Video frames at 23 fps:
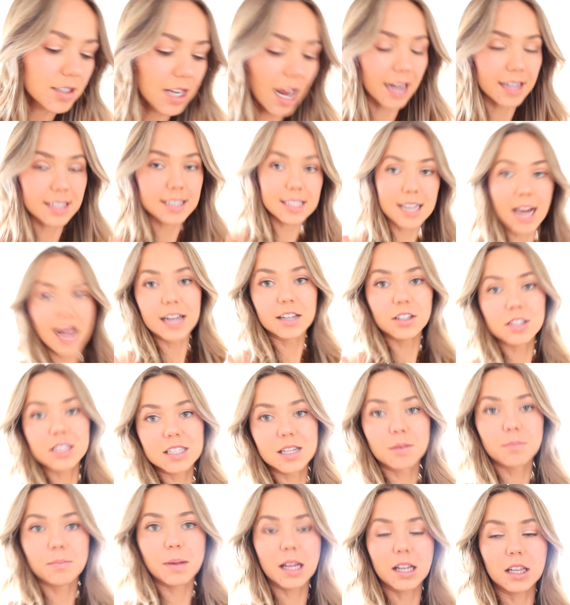textiles
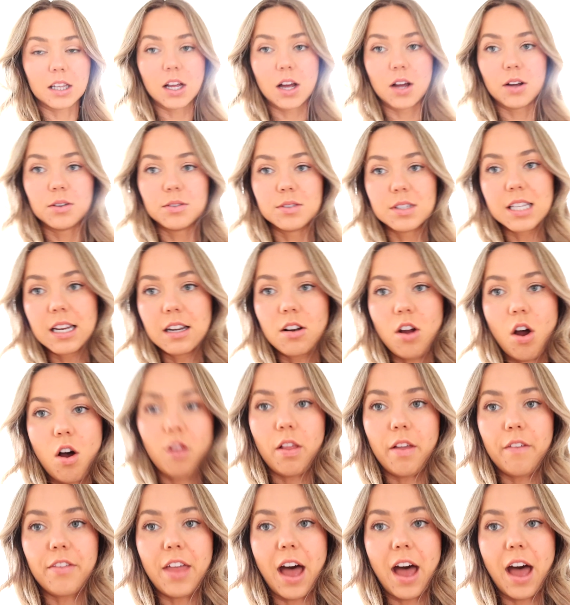and pillows and all of